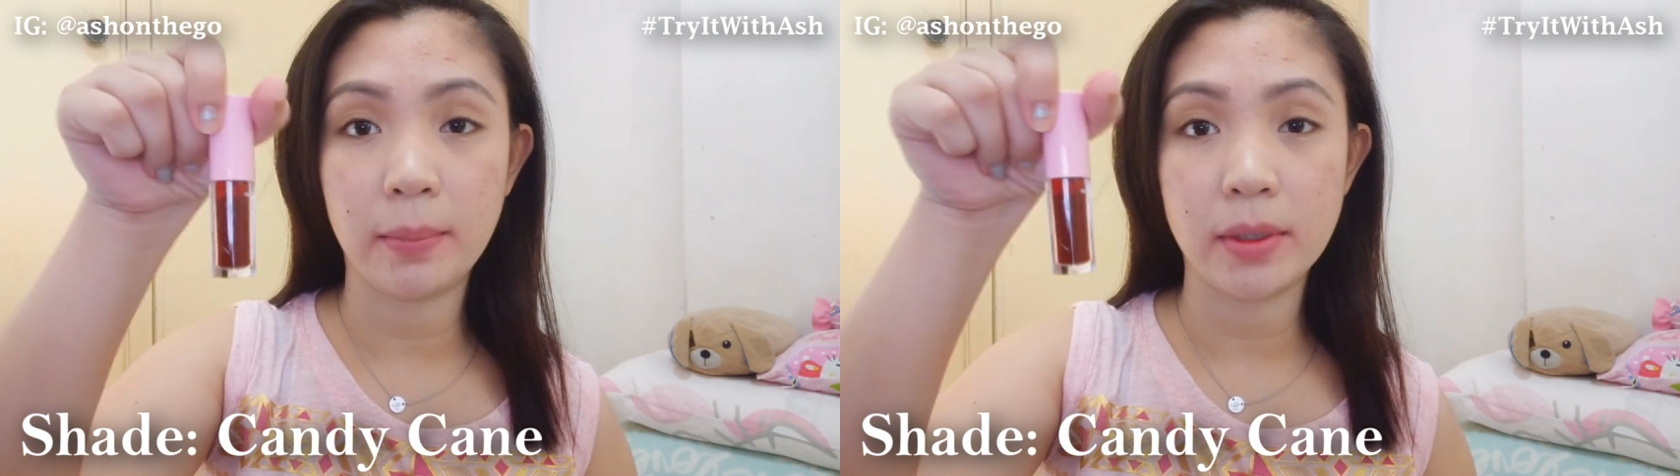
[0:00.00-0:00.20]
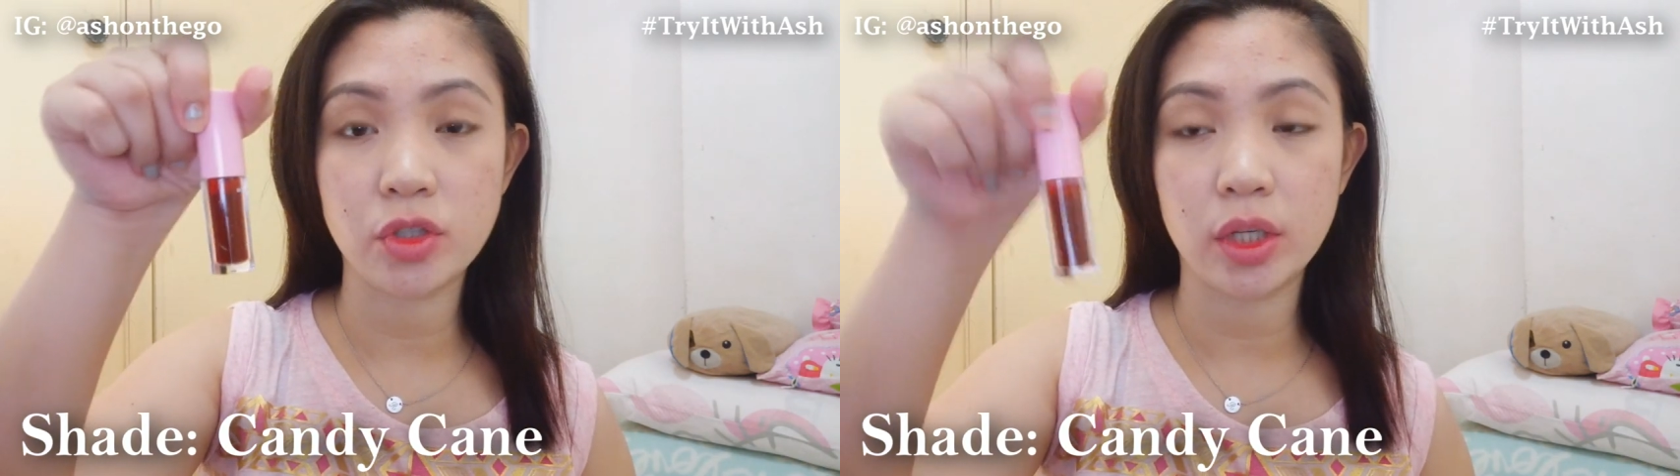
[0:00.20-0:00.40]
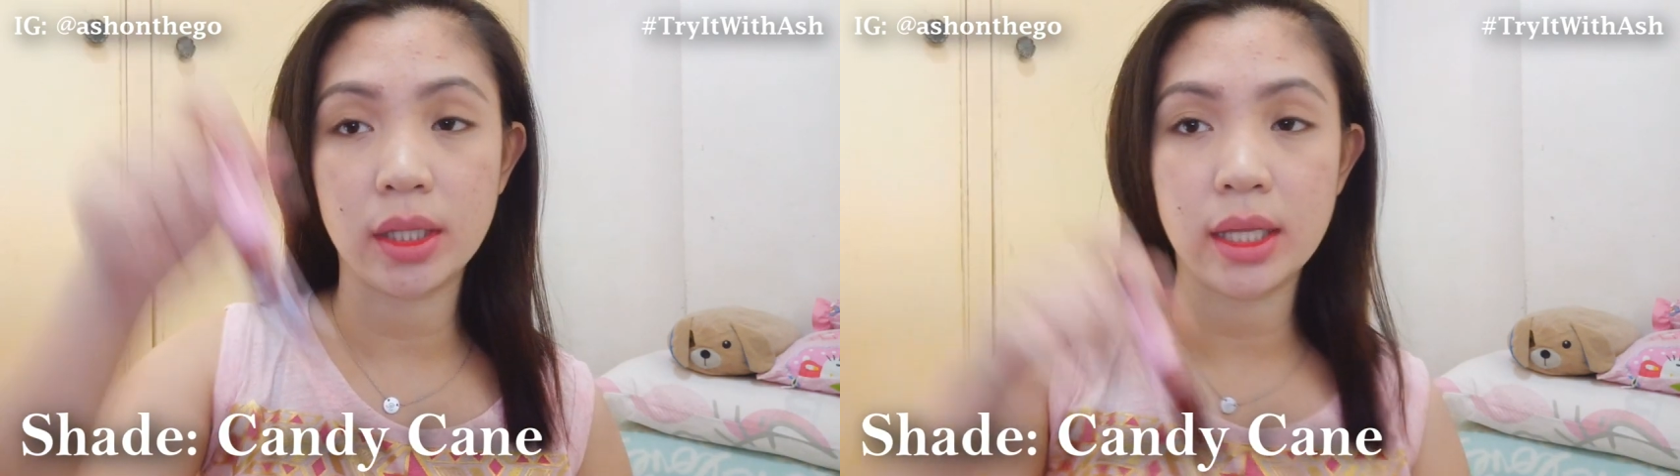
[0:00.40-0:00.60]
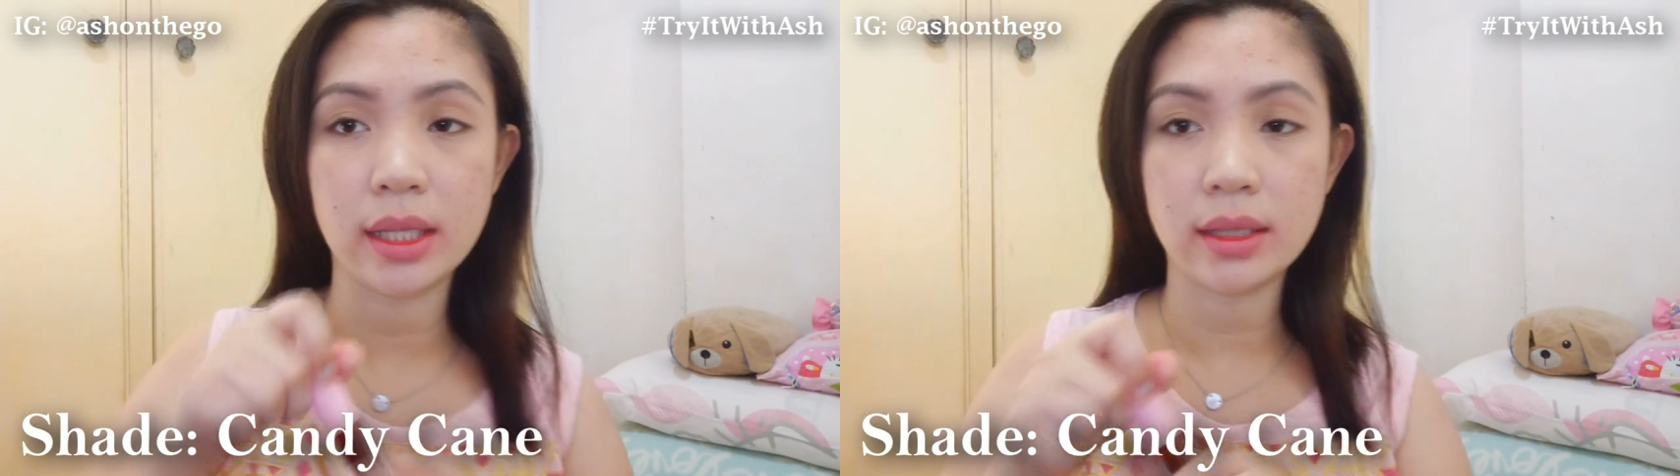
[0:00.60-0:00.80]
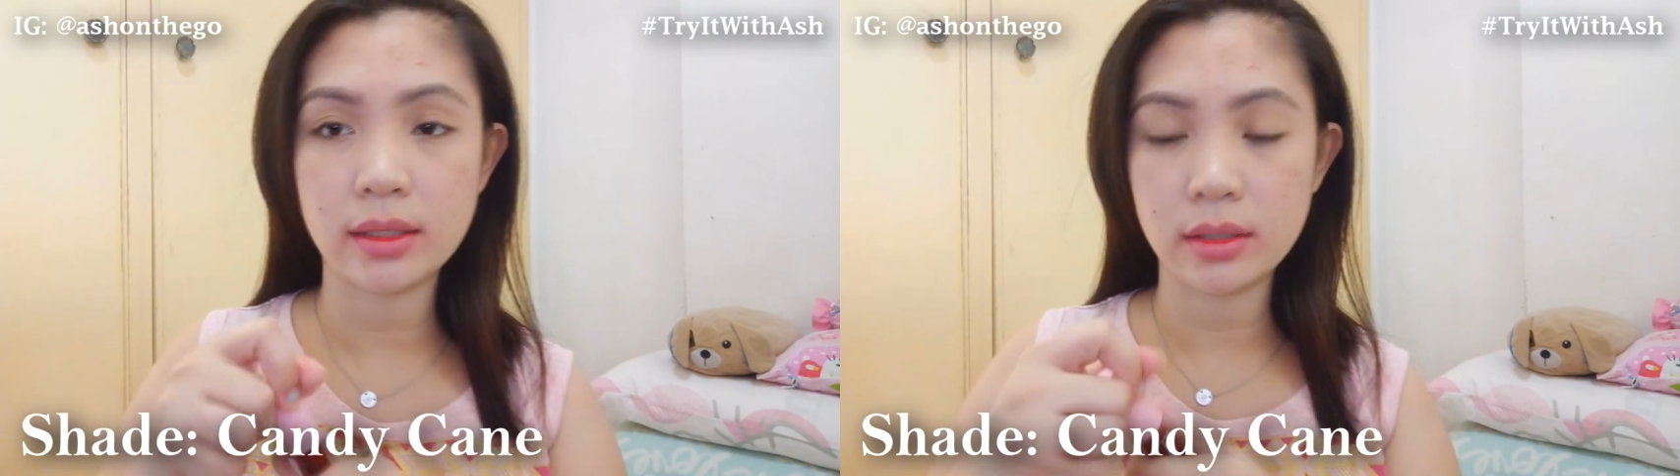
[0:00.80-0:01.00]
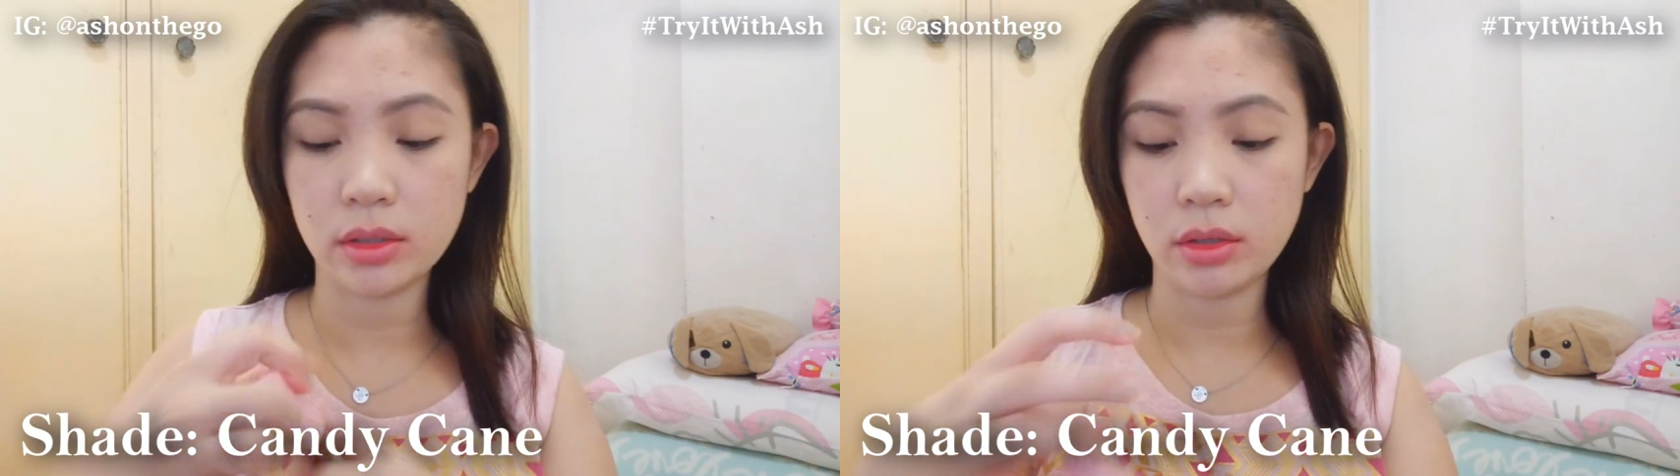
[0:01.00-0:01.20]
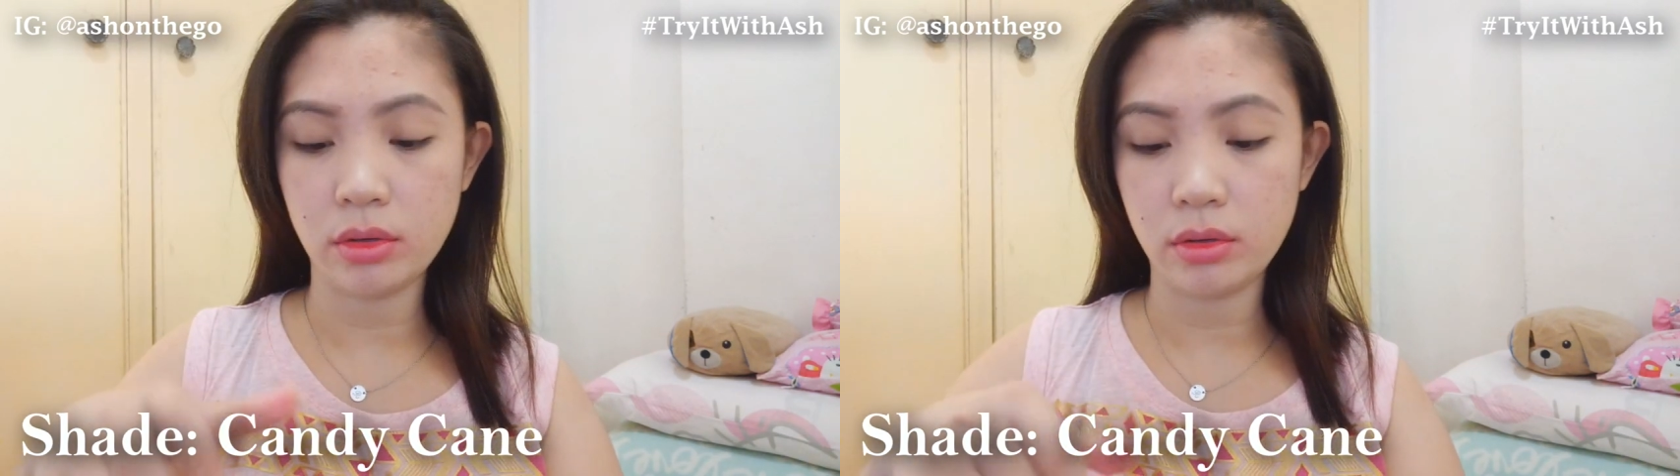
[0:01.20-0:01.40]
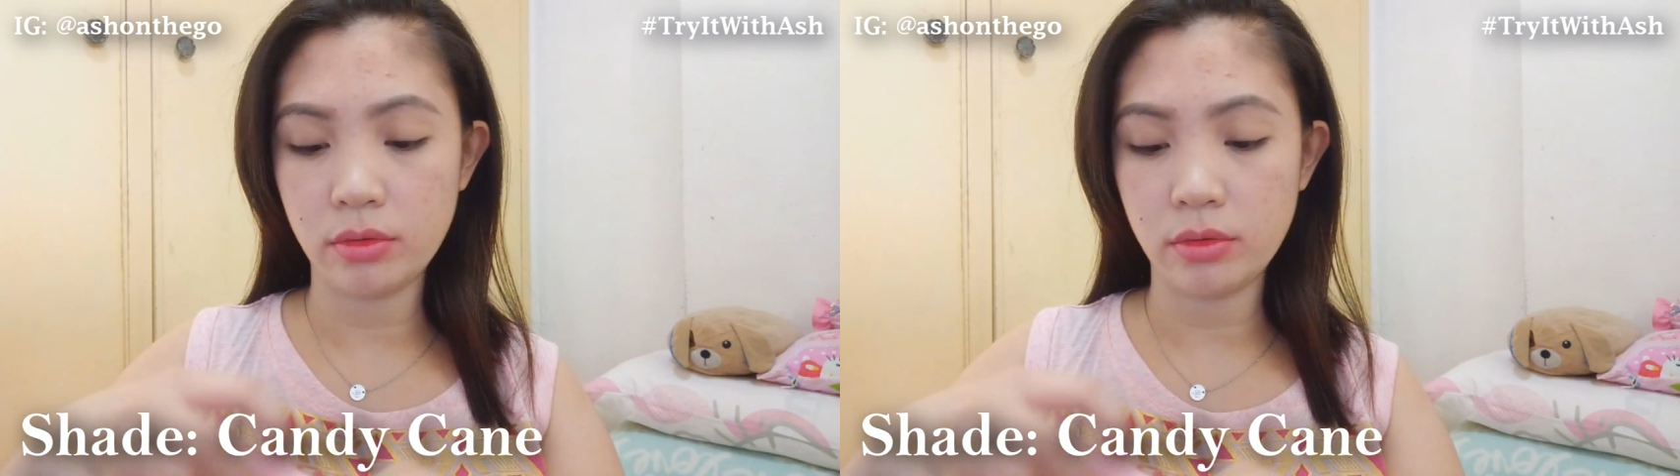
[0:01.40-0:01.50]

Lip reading: lip and cheek tint. So